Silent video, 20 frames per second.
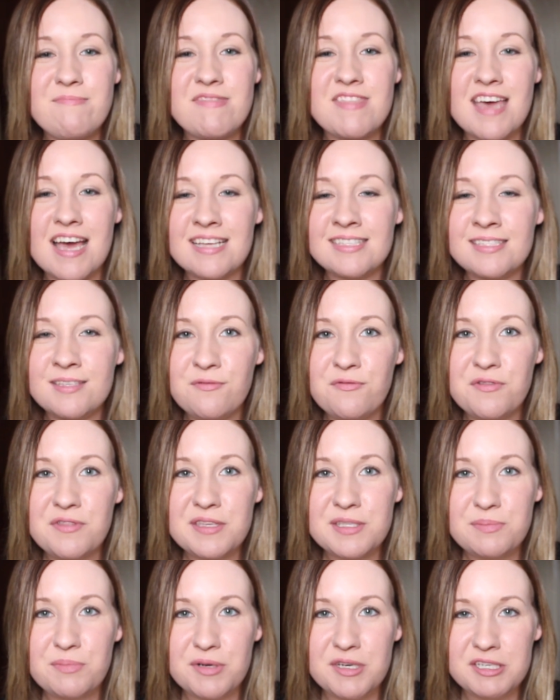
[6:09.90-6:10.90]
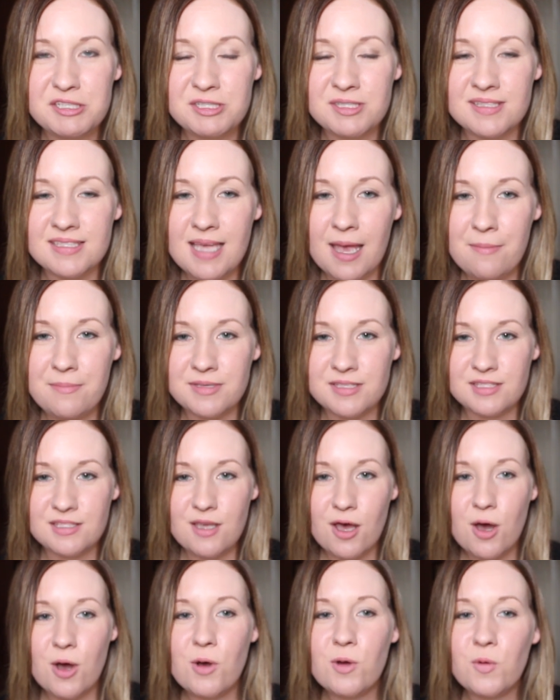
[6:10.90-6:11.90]
That's it for this predictions
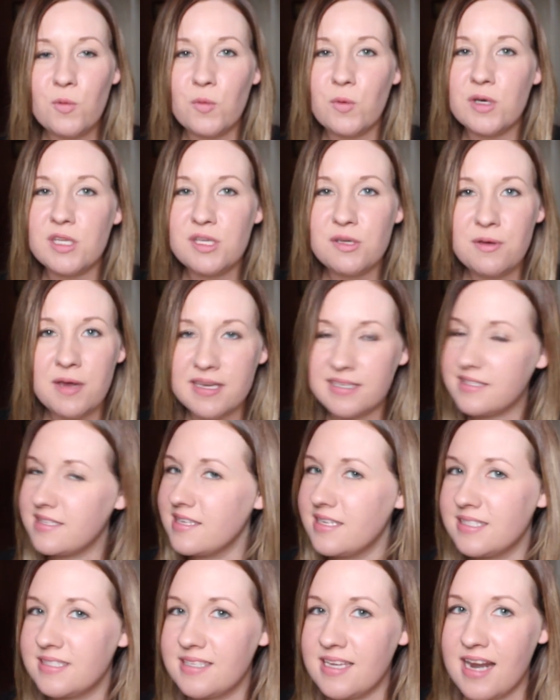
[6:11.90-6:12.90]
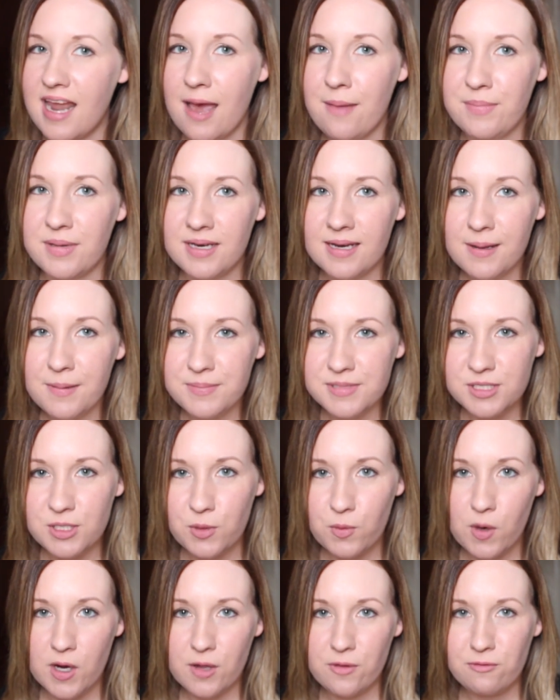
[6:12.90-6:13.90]
episode. What do you guys think is going to happen in
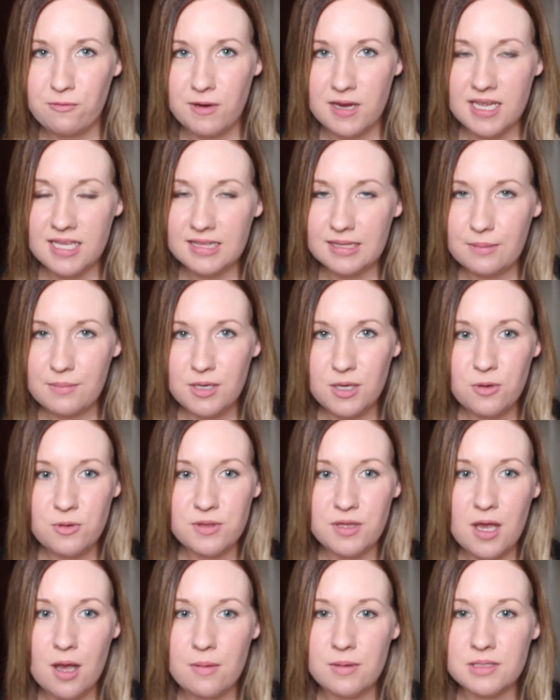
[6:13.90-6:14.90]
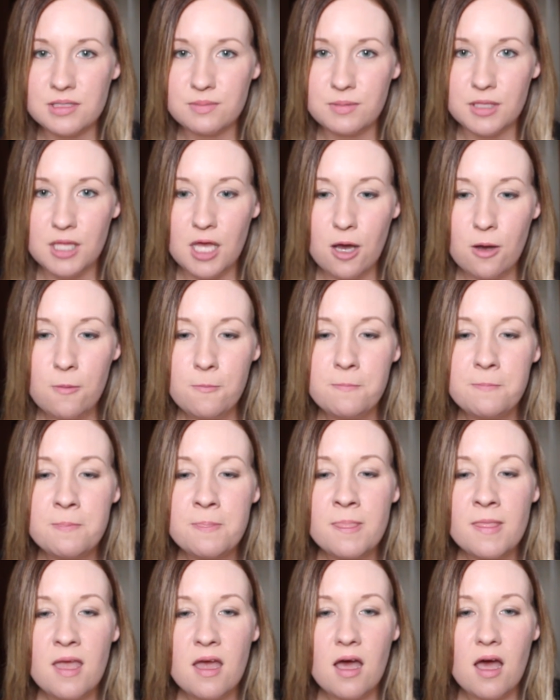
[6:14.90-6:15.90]
episode 103? Let me know in the comments below.
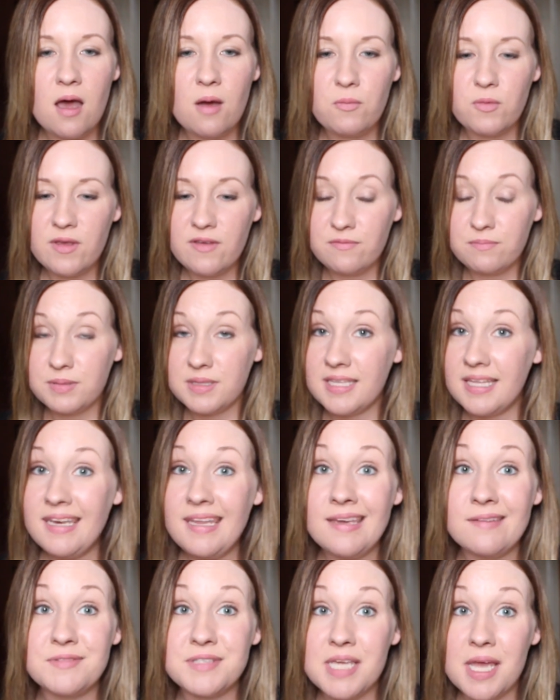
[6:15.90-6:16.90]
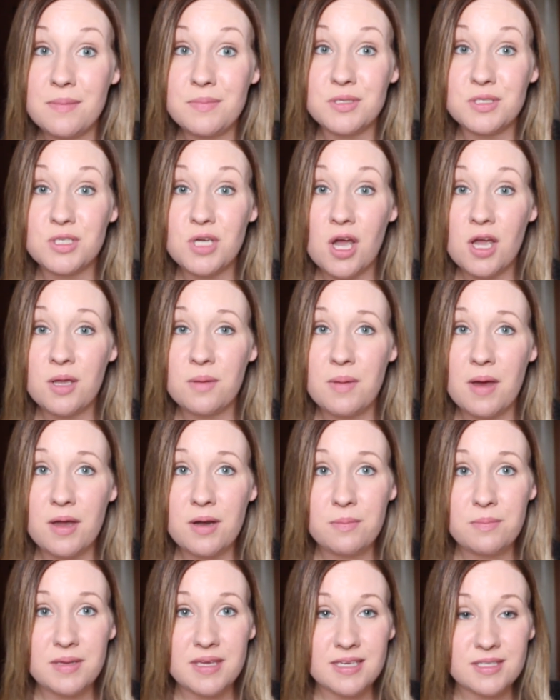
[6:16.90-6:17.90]
We have plenty of time to talk about
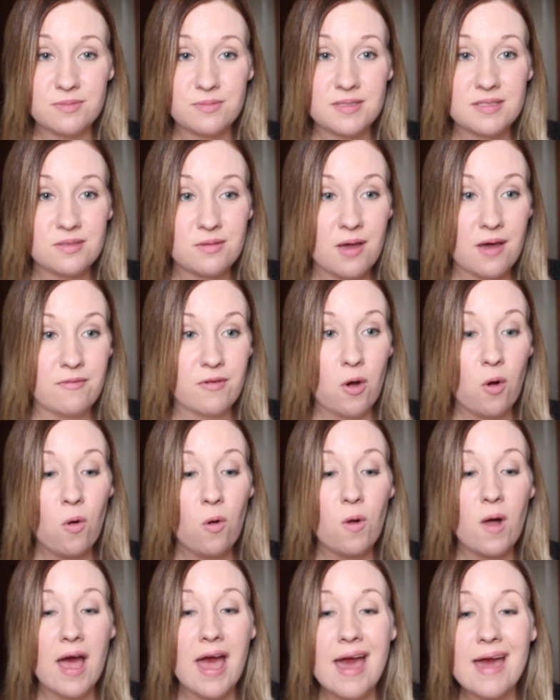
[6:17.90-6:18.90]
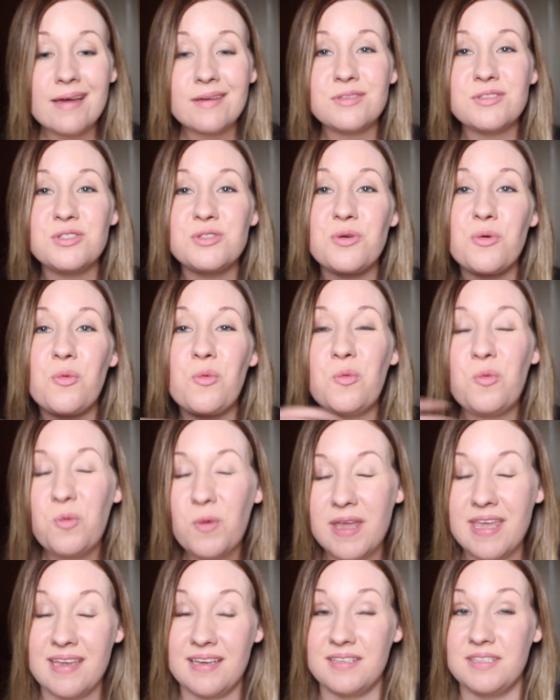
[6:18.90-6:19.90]
it because we still have a whole extra
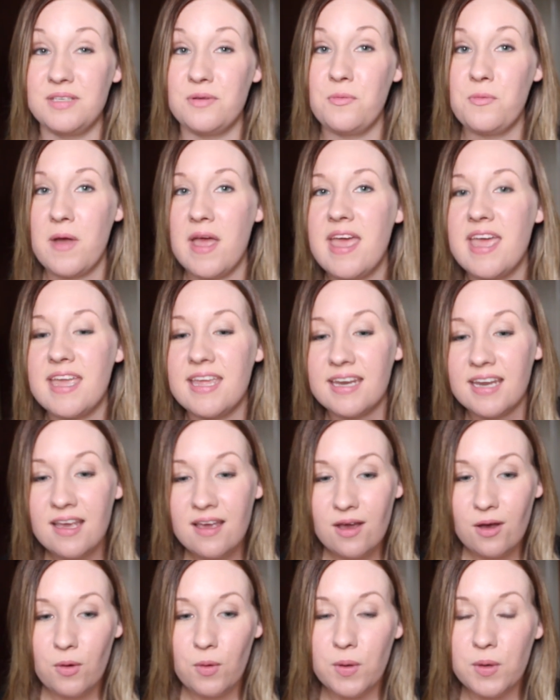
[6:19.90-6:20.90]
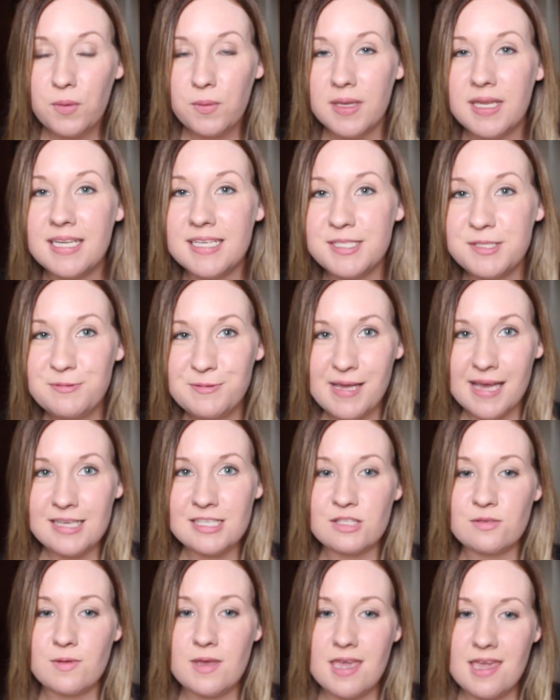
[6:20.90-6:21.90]
week to wait. What are we going to do
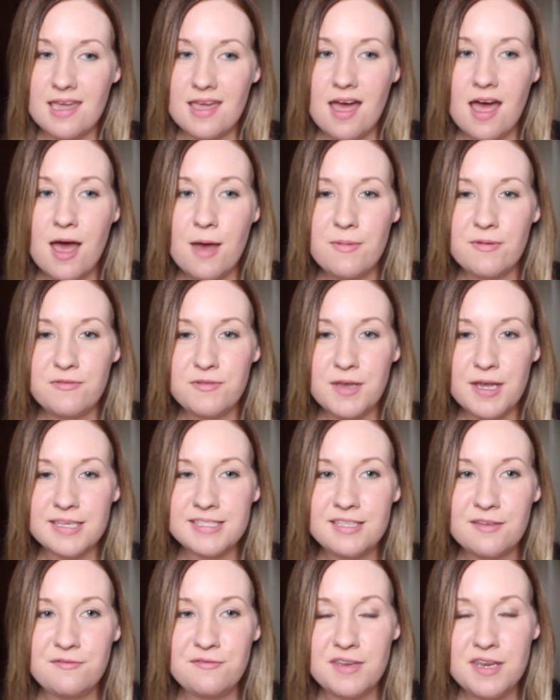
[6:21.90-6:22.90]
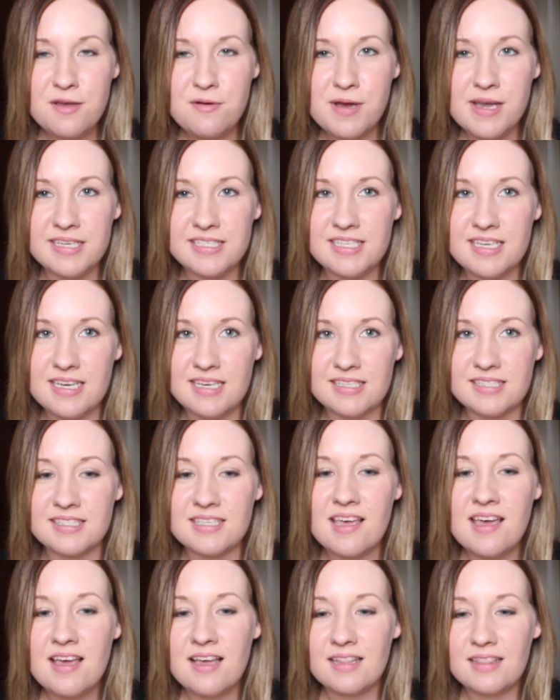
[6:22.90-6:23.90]
next week? If you guys have video ideas,
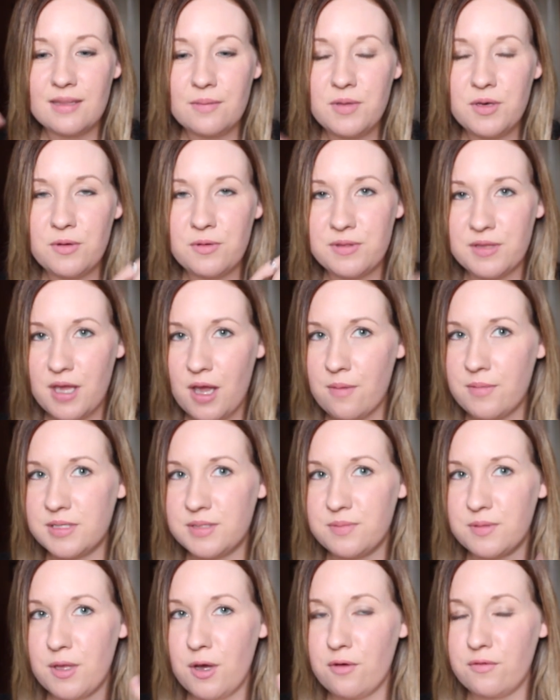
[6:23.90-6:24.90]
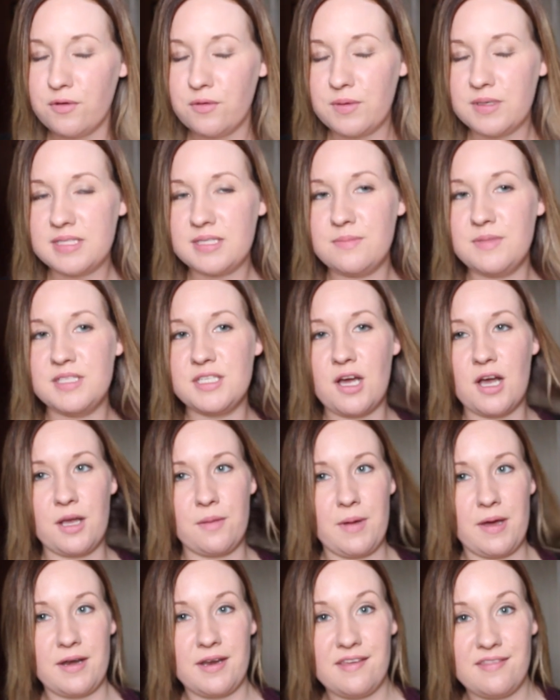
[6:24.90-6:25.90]
let me know in the comments below if you want to see me talk
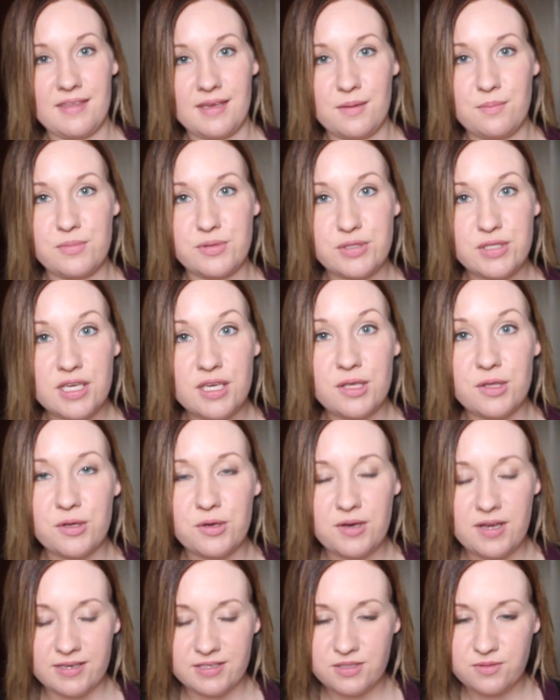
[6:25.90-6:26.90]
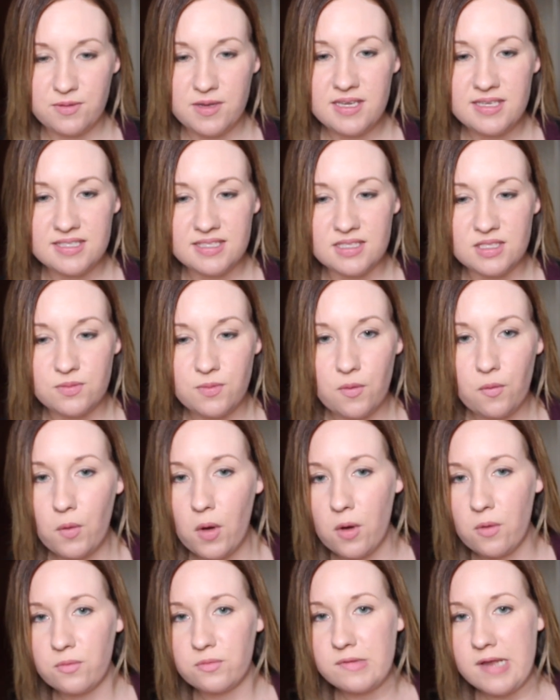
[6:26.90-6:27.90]
about anything in particular next week, since we
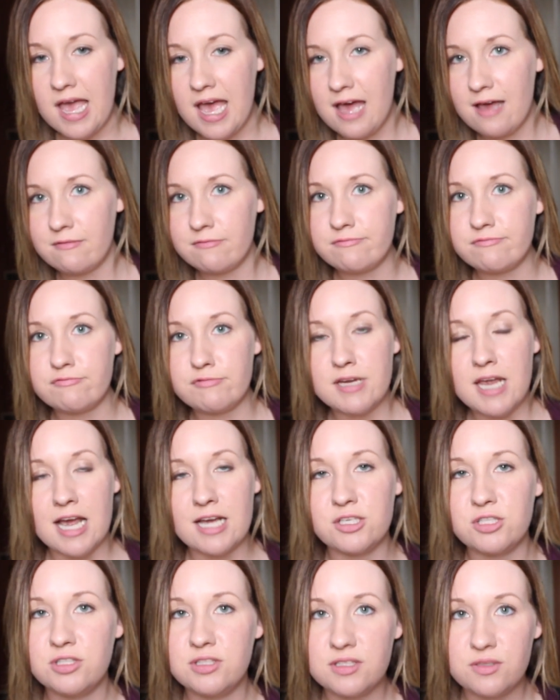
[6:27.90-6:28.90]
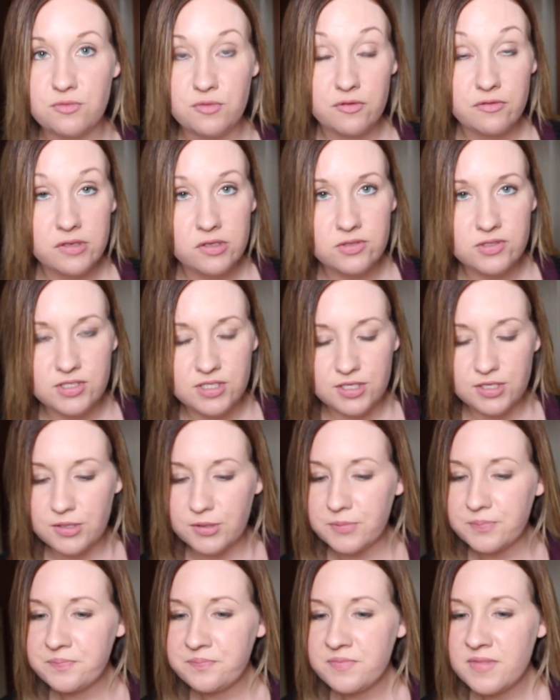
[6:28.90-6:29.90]
won't have reactions and reviews to do.
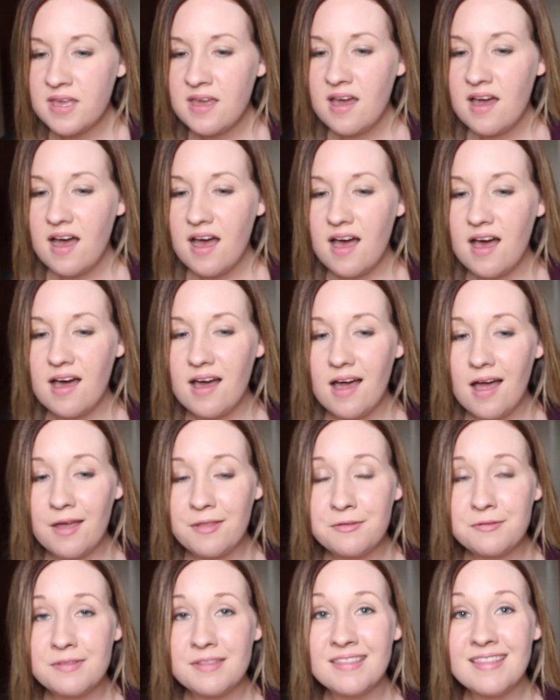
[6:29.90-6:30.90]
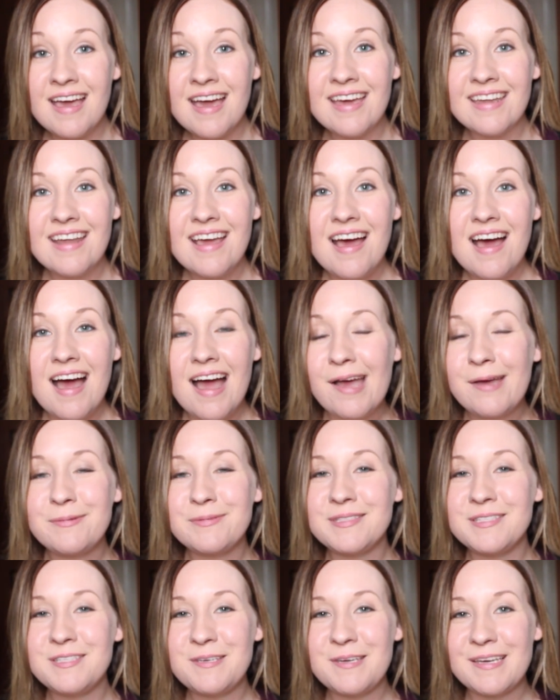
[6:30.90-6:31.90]
Other than that, I will
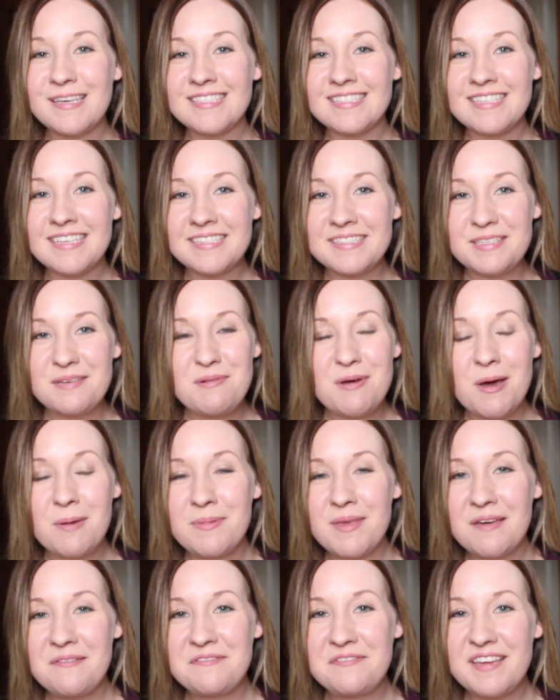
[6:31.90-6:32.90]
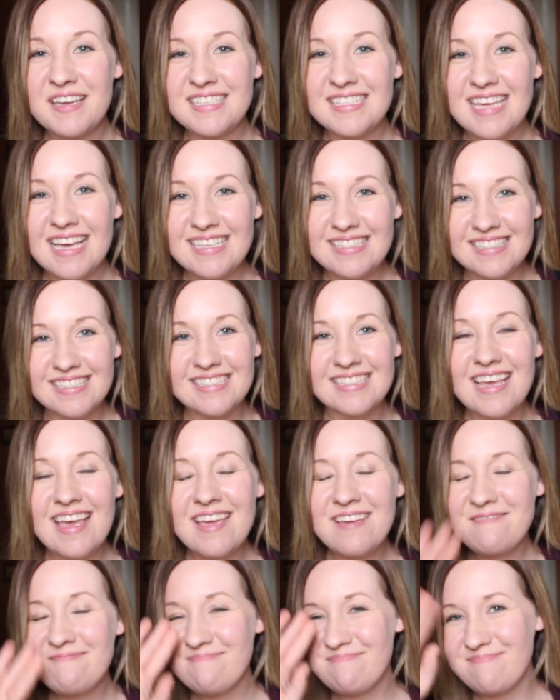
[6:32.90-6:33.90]
see you guys next time. I hope you have a fantastic
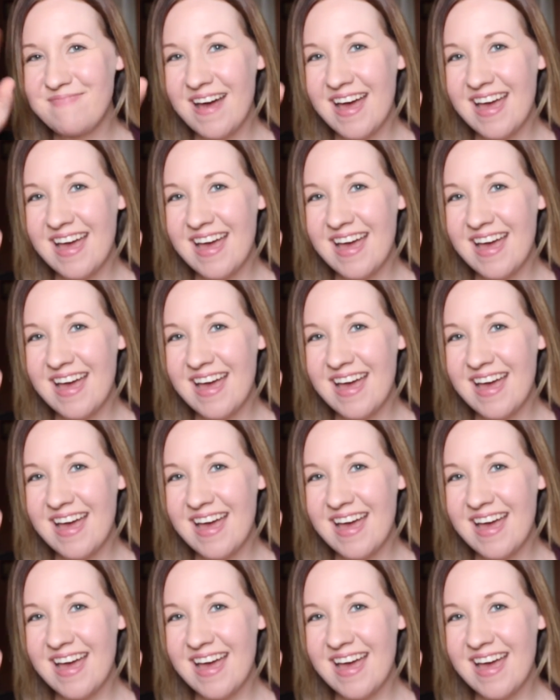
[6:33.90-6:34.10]
day.